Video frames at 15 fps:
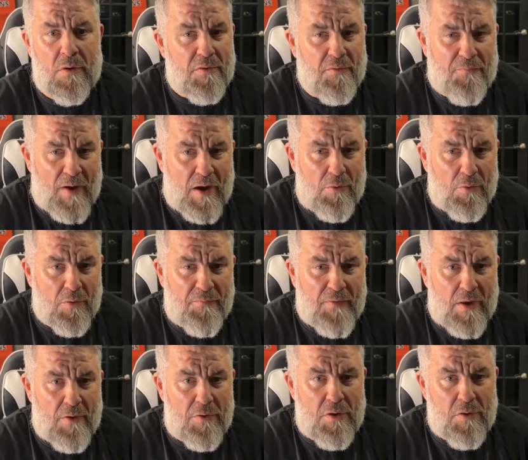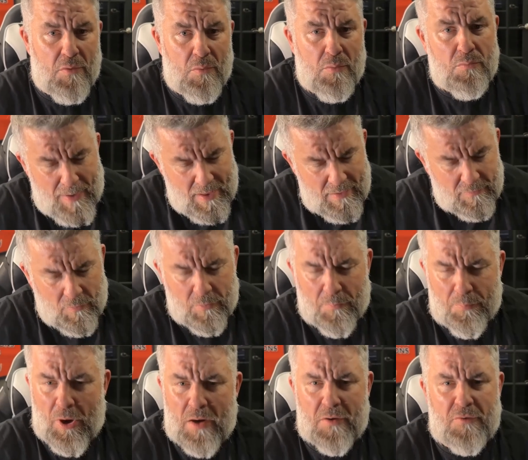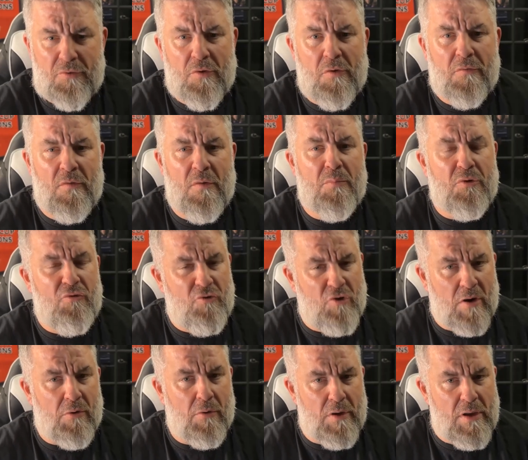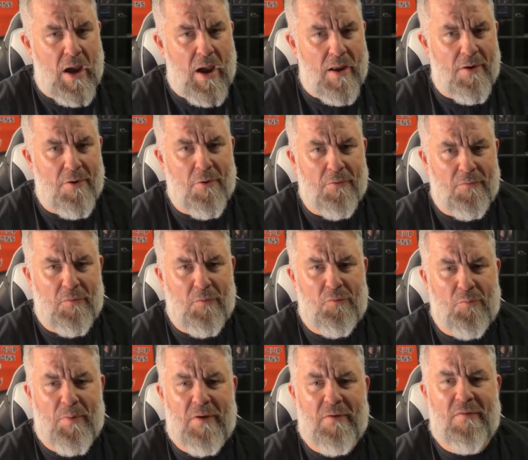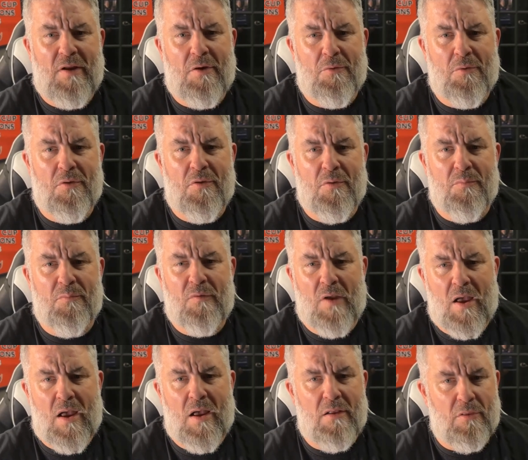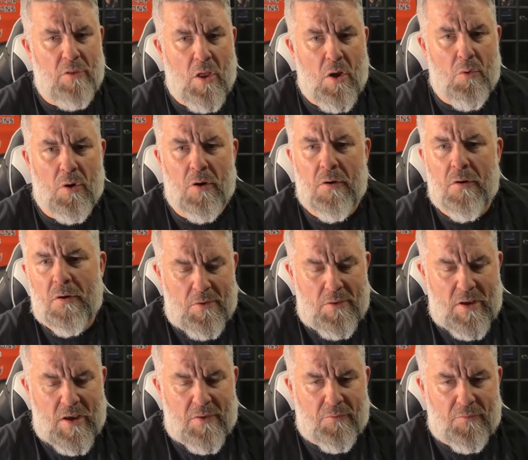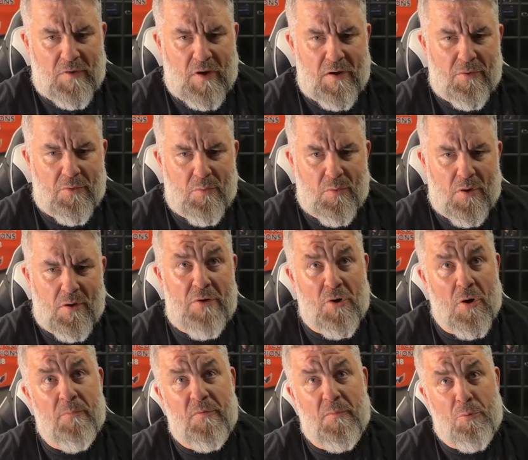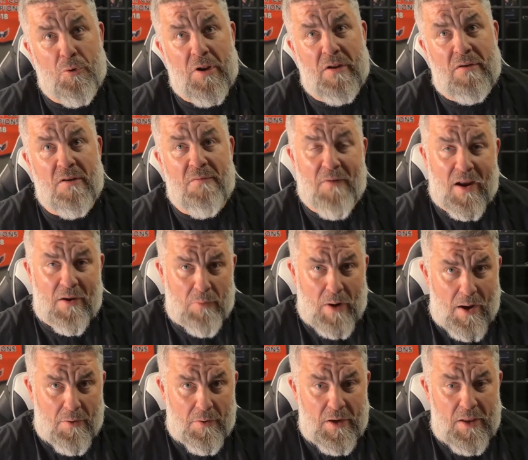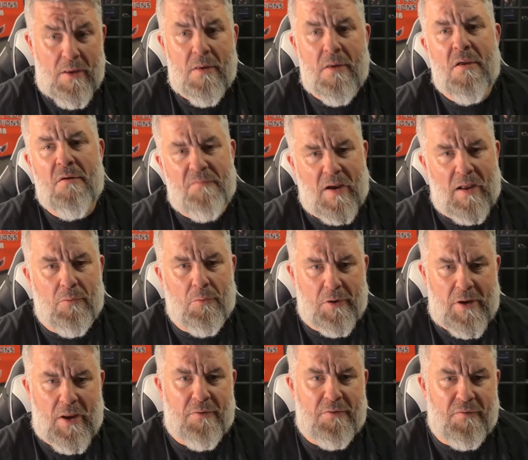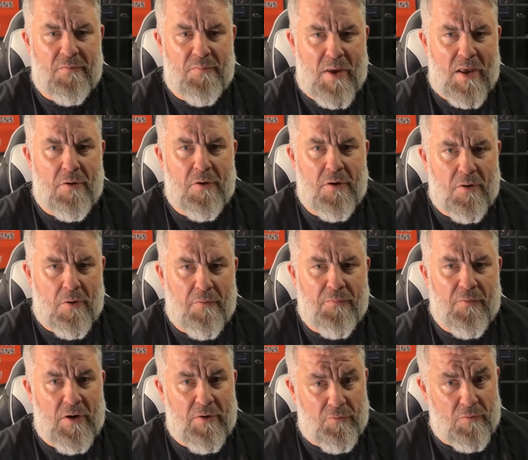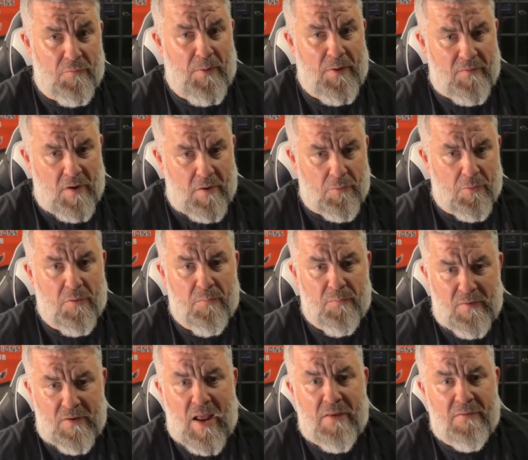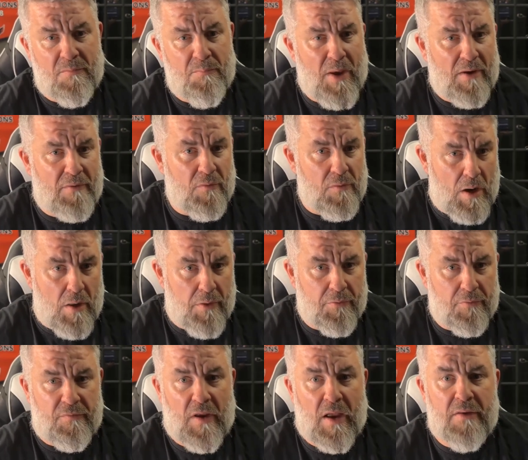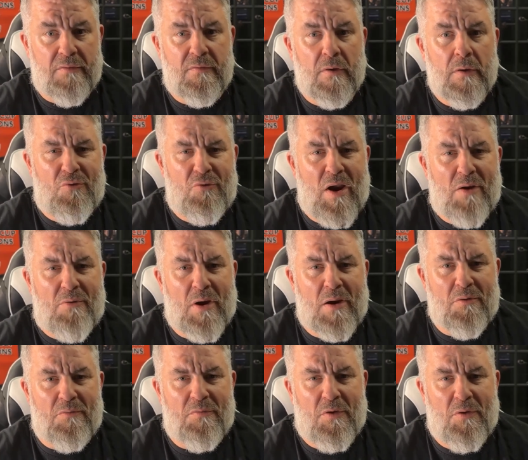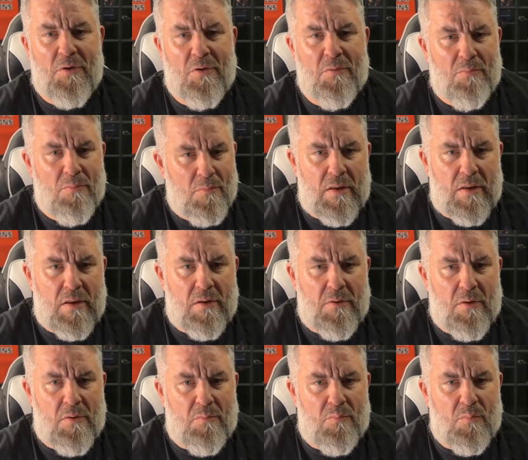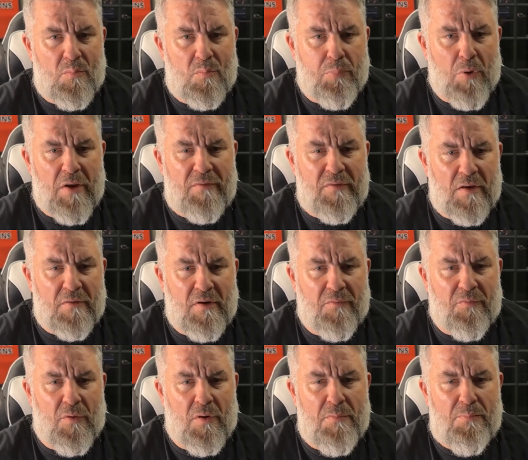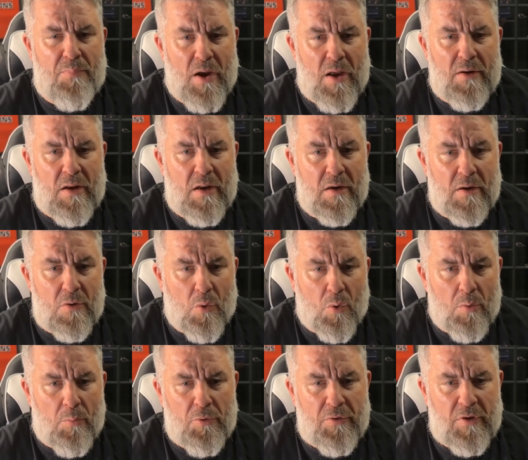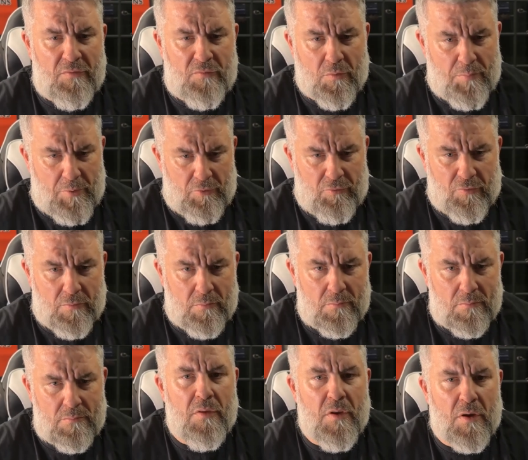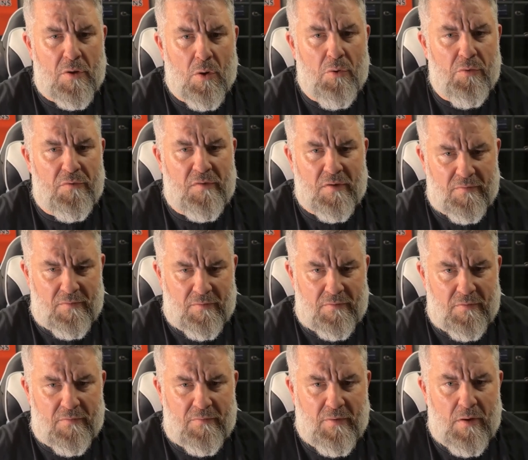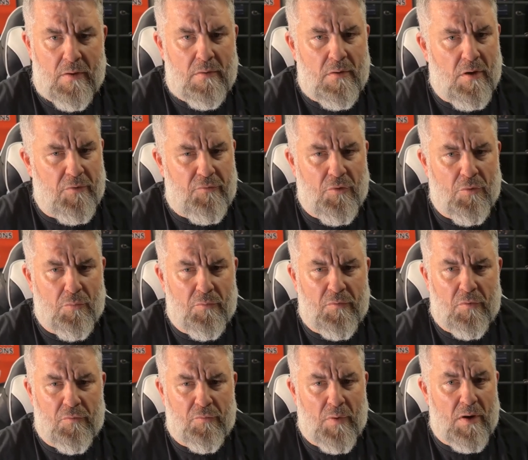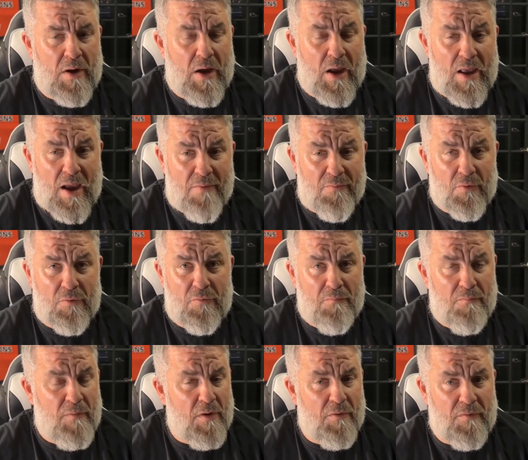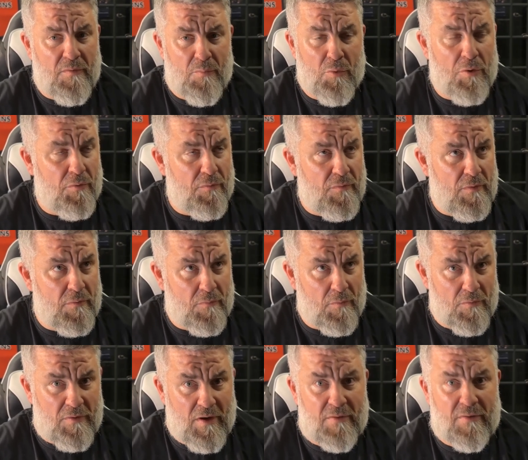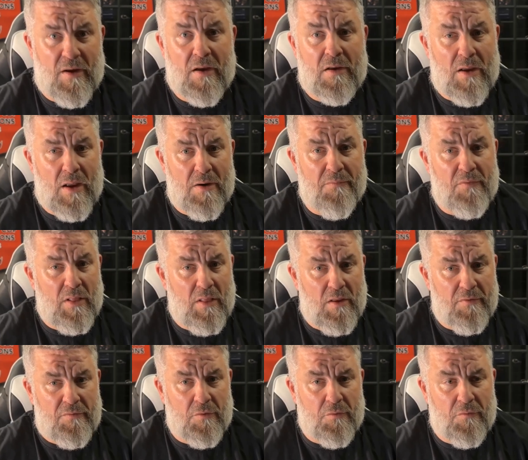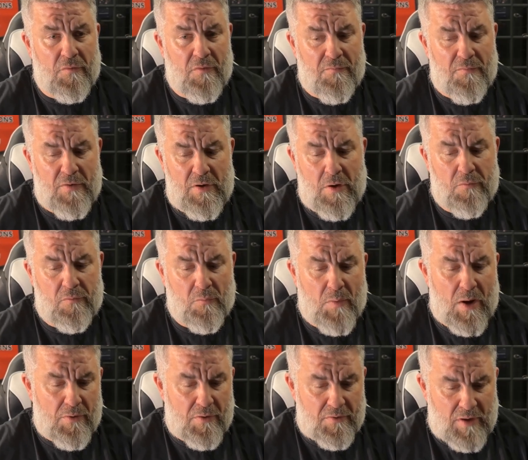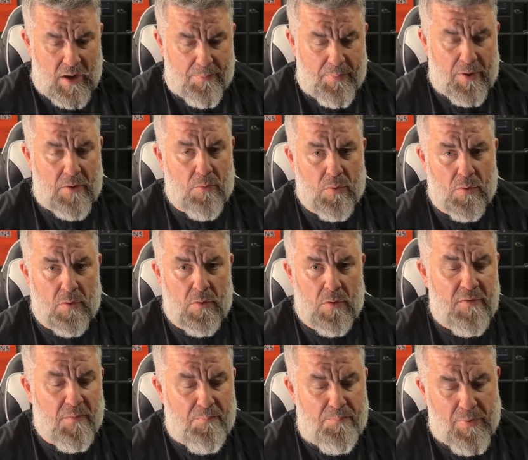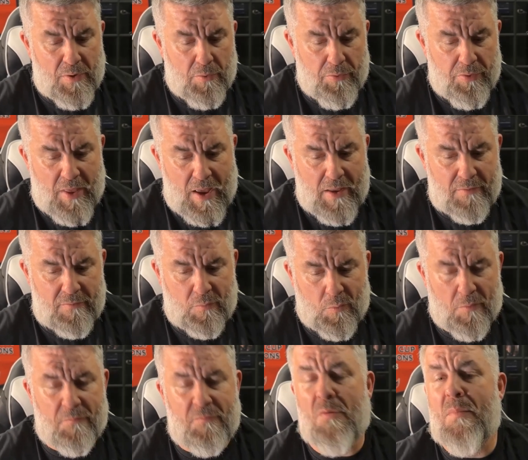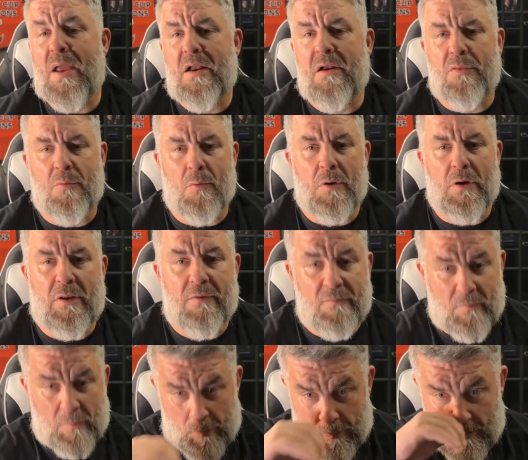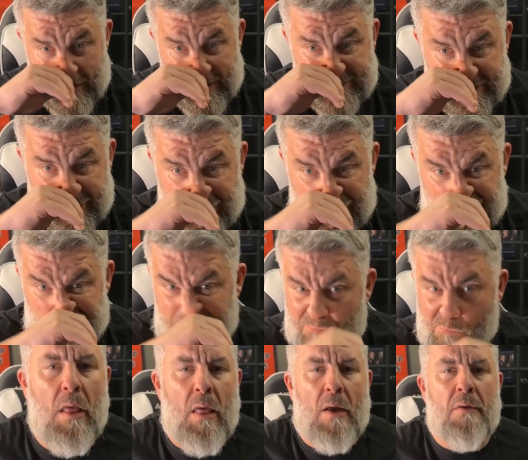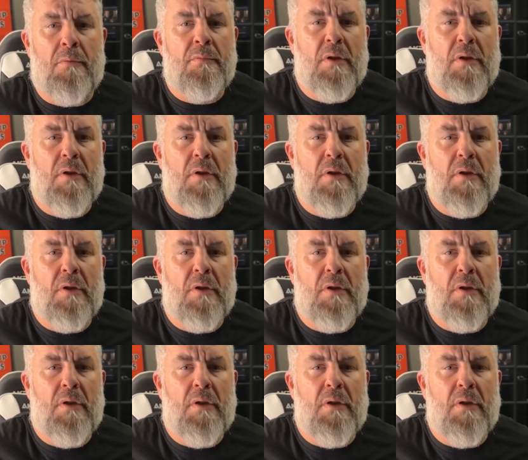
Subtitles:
The follower value depends on the product you're using, but generally higher on social-based algorithms, lower on the other side of in terms of predicting virality, follower count doesn't matter at all for interest-based algorithms. It has impacts on other sides. Track record volume, it breaks out differently. But in a normal distribution, the goal is consistency. Cluster your results around a high average. Very similar. You'll see this on TikTok, kind of clusters of videos around a topic or to build that sort of domain authority, as Google likes to call it.